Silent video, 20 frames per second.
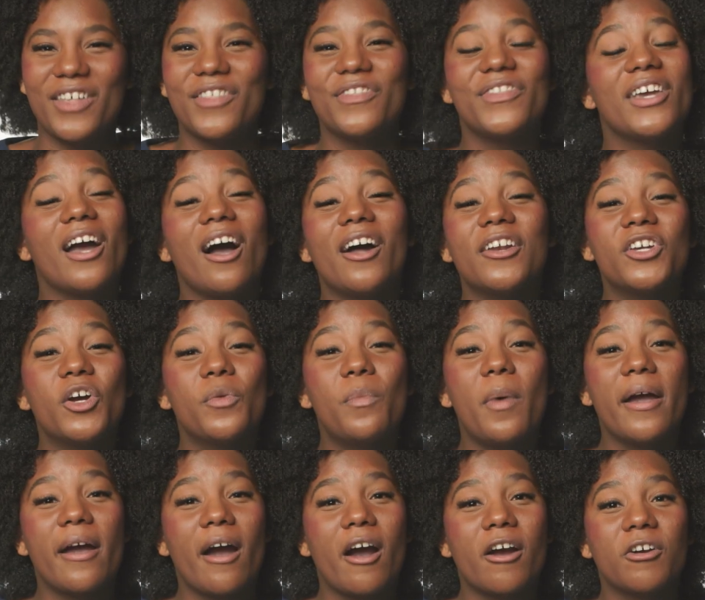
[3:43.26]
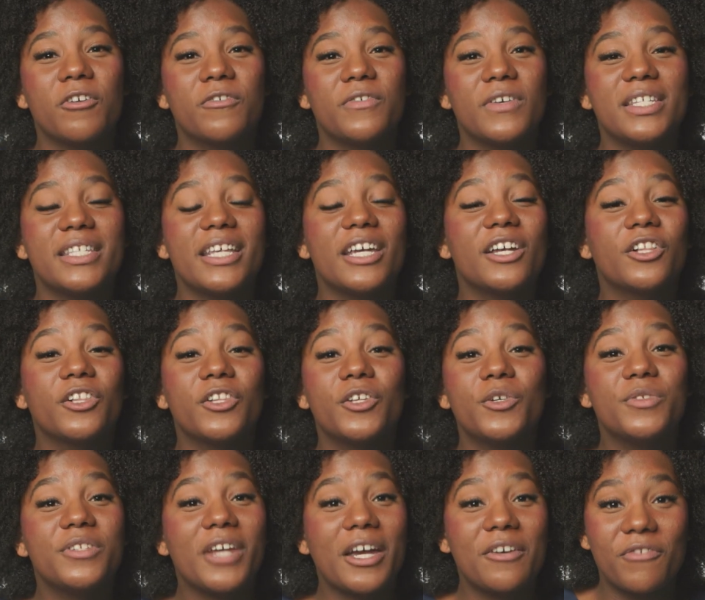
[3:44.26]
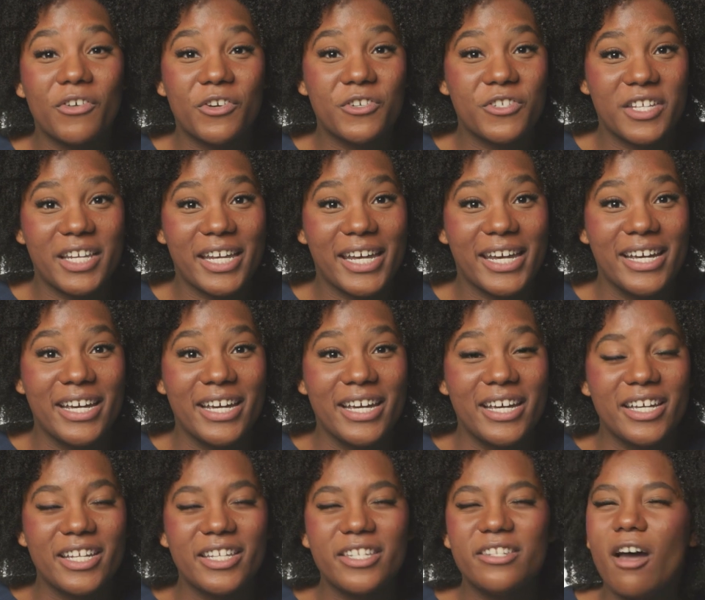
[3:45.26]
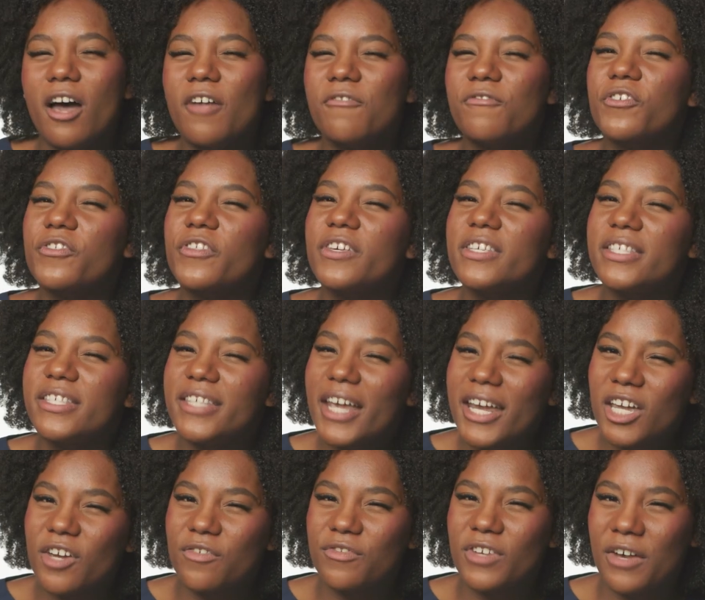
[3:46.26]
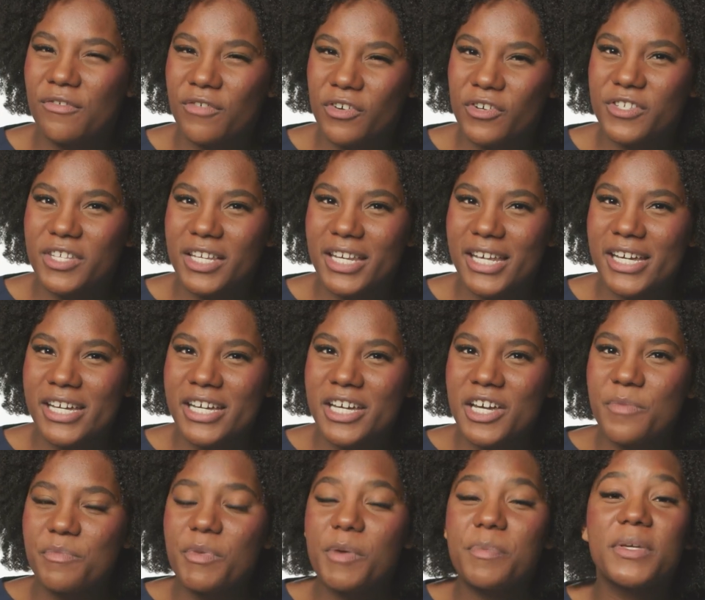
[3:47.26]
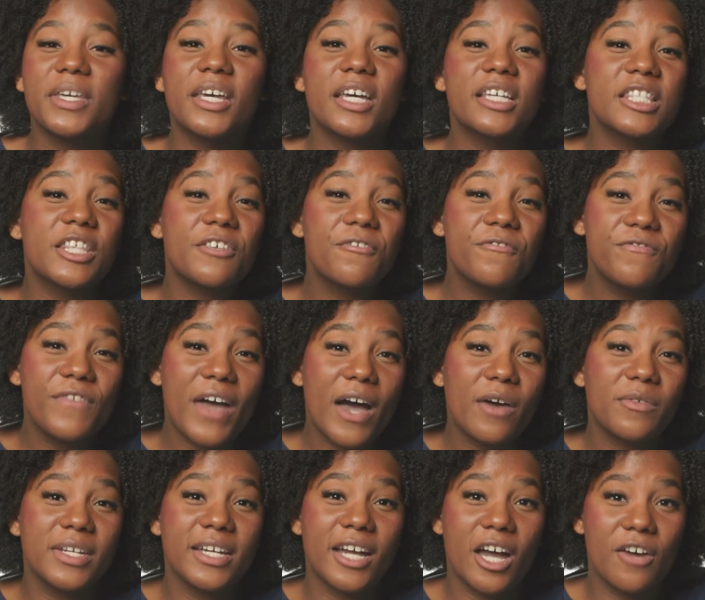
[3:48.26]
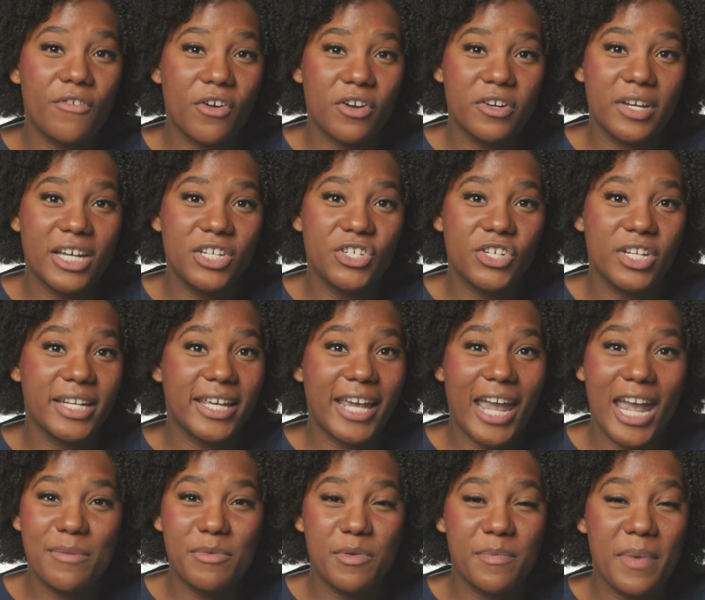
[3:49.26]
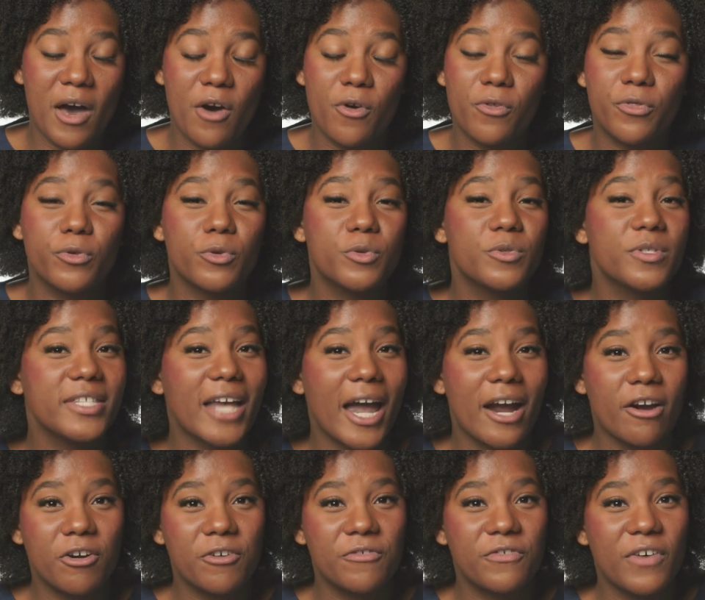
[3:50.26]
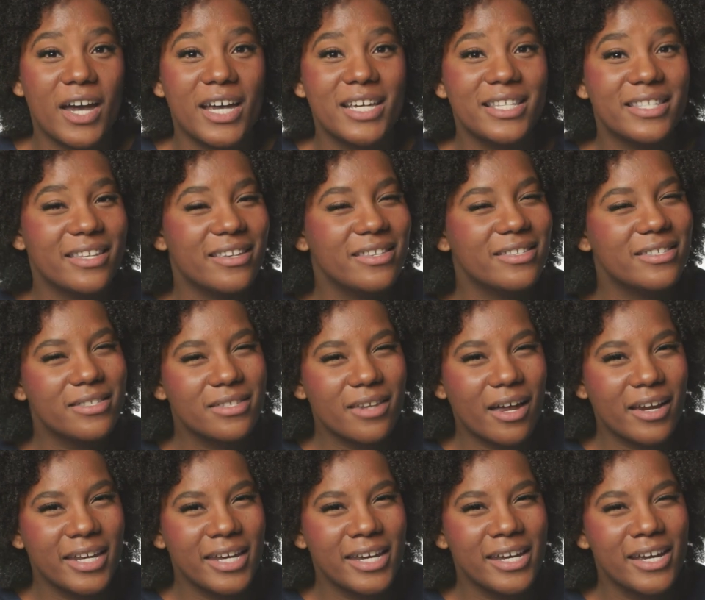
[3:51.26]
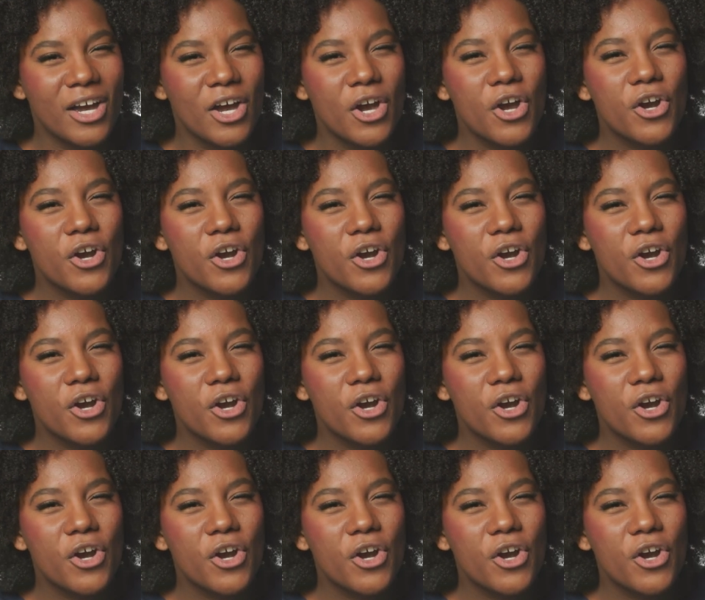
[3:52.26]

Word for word: The audio biographies include diversity, not for the sake of diversity, but because the founding of our nation came about through sacrifice, study,